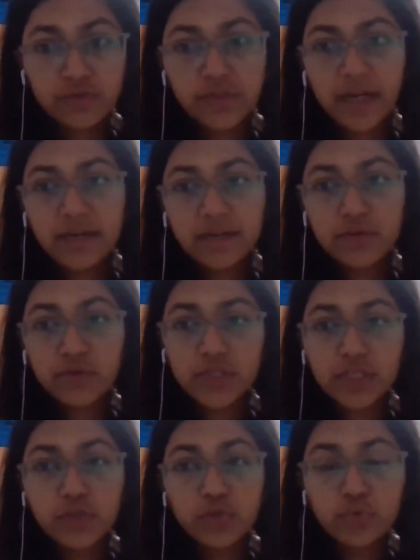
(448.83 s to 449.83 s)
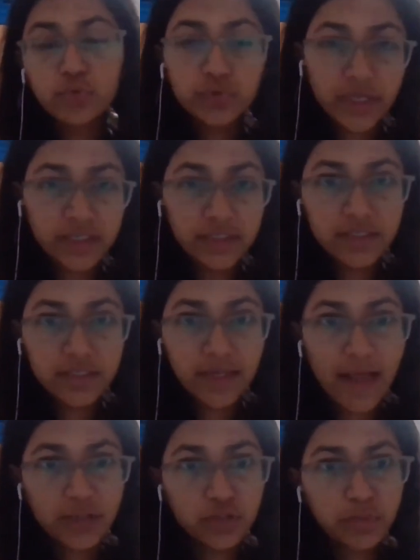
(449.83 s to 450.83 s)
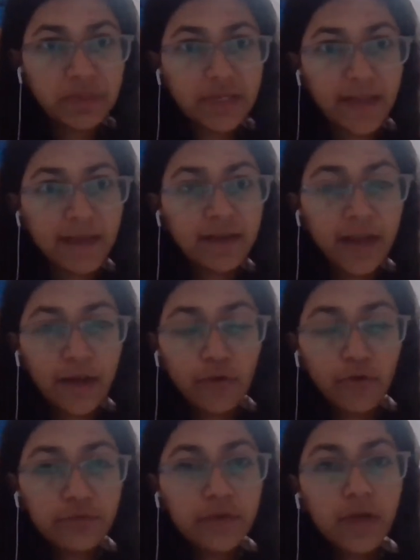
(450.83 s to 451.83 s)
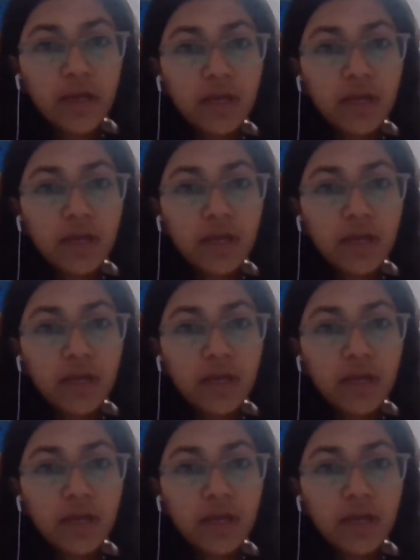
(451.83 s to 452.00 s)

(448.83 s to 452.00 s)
So that those are the two things that has to be taken care of.